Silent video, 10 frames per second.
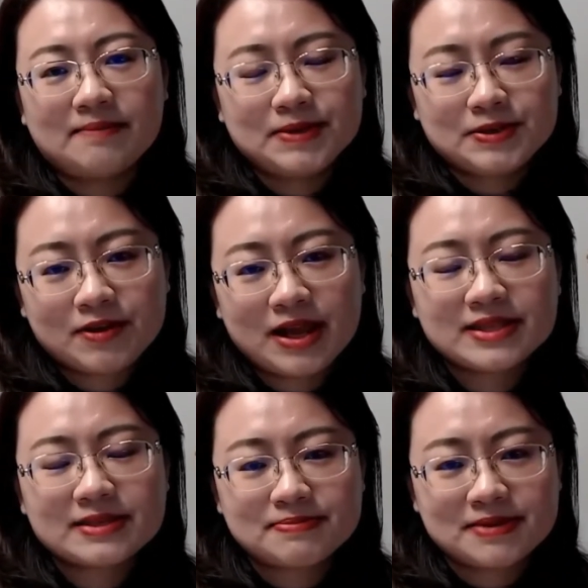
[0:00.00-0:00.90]
between
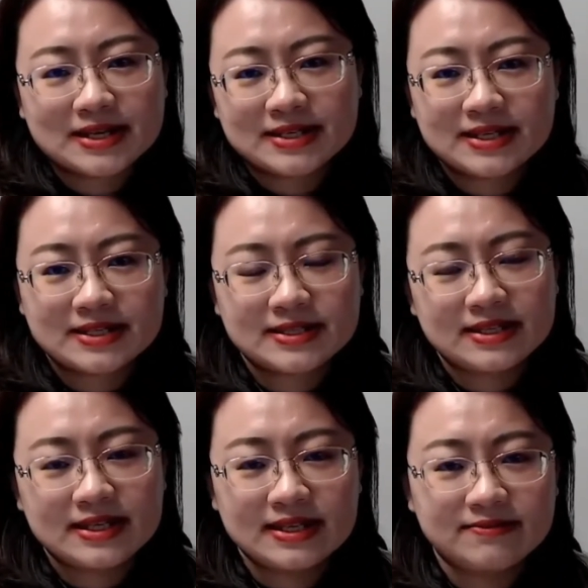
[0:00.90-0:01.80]
the practice
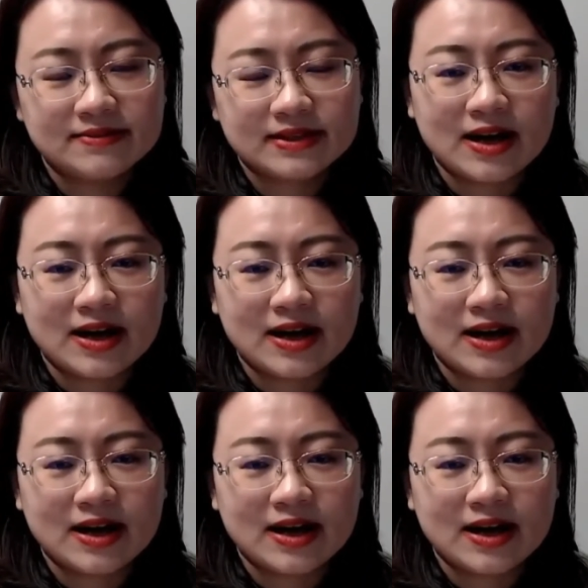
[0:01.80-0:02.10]
in